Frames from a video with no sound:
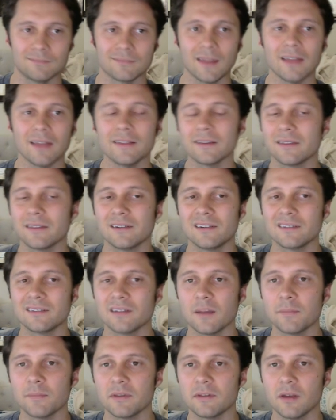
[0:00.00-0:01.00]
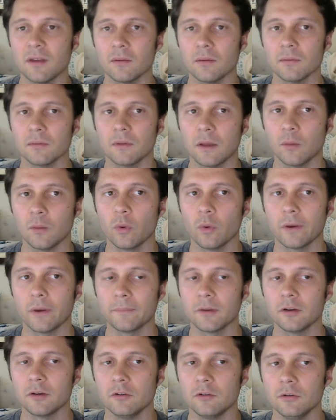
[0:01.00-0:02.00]
I like to just type this out, like what I'm
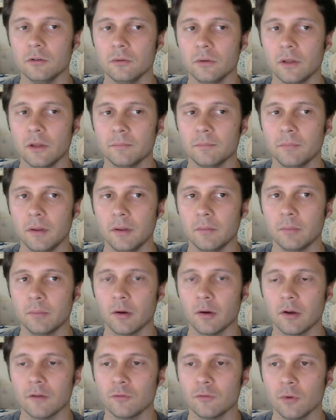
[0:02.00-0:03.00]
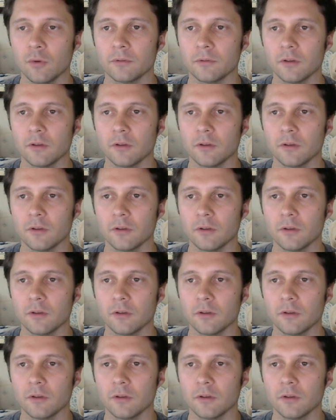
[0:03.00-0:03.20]
going to do in paragraph form,